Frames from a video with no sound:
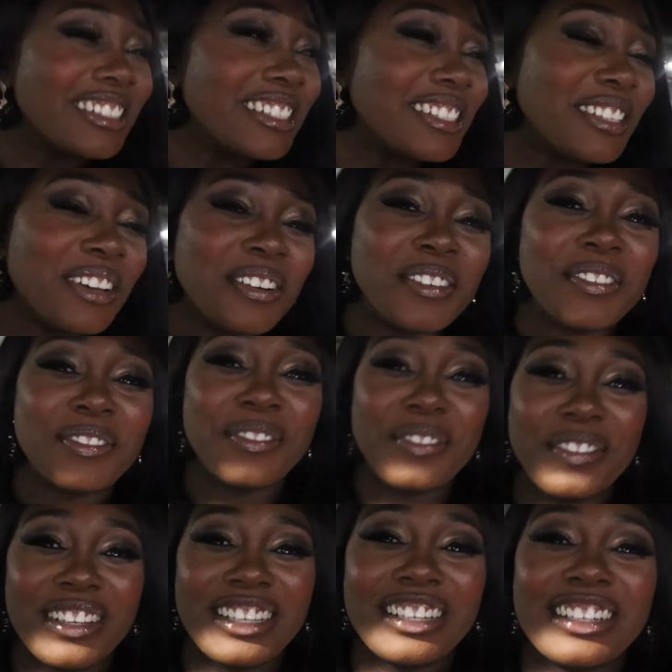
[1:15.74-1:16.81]
So
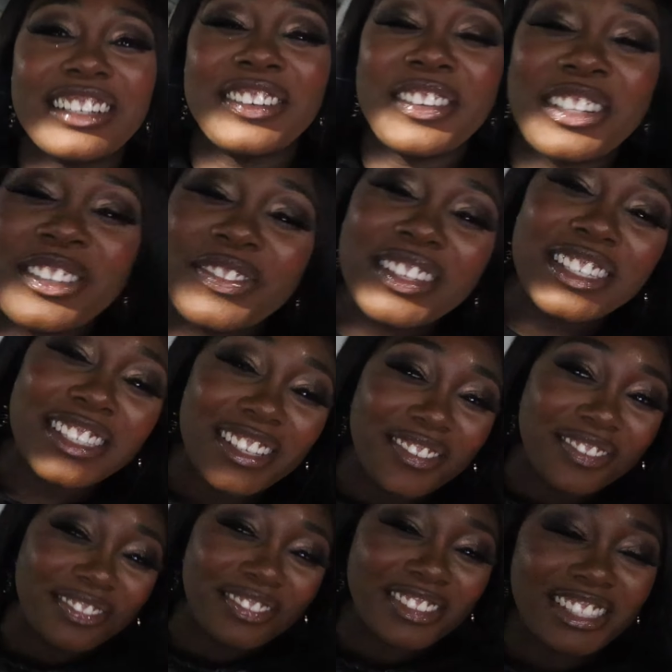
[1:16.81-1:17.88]
we are going to be
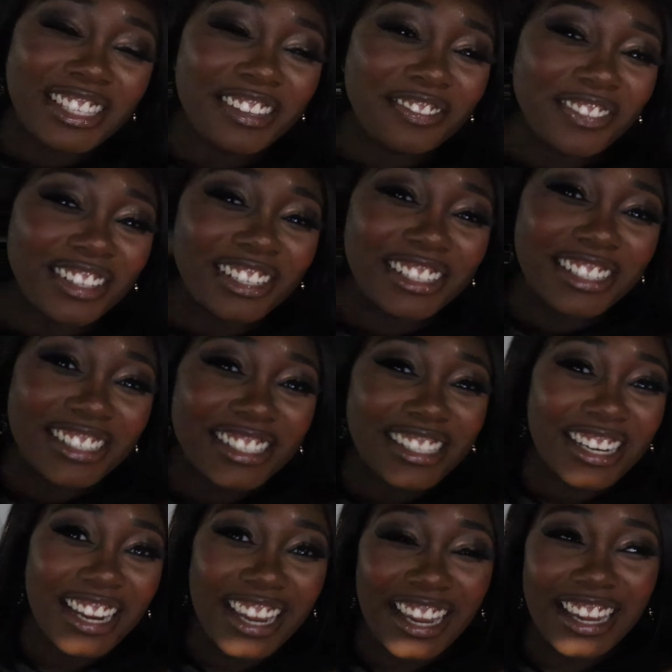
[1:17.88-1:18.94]
seat fillers
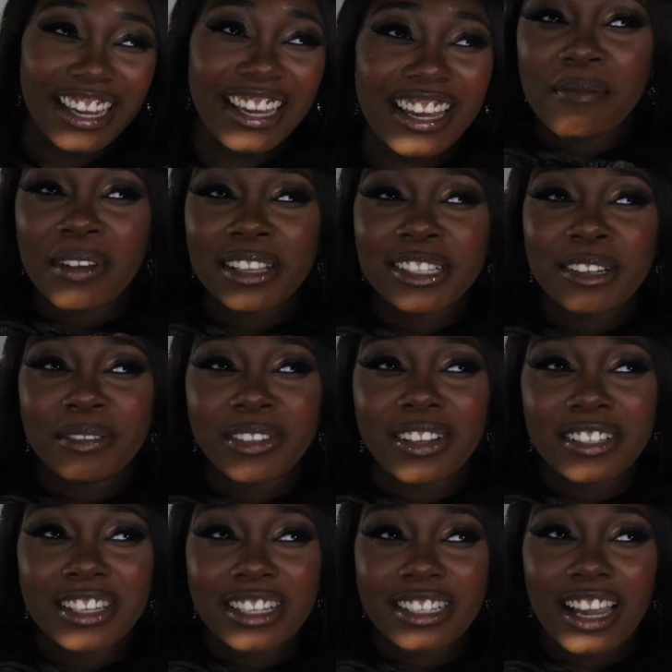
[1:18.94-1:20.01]
today. I basically was on
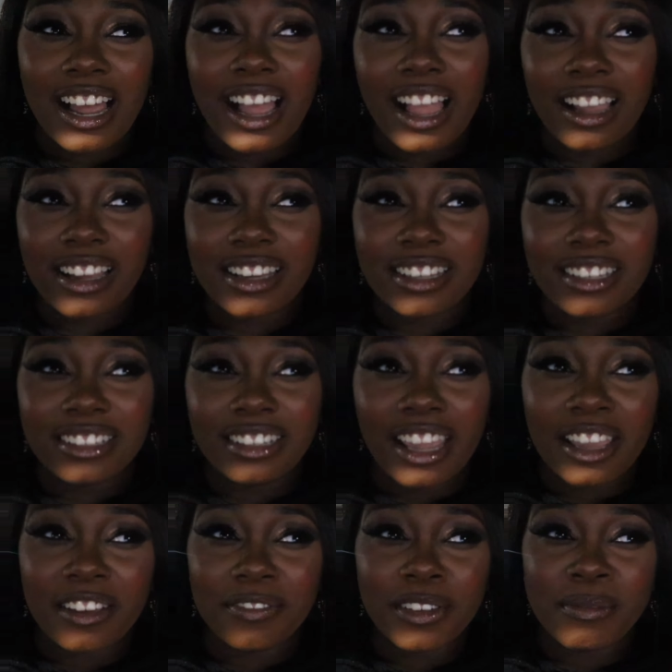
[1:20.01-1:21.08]
TikTok
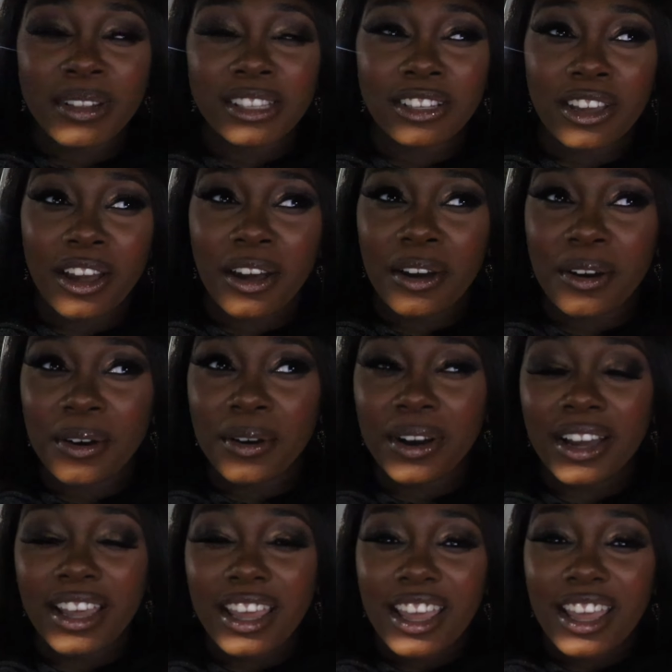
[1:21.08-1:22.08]
like a few months ago.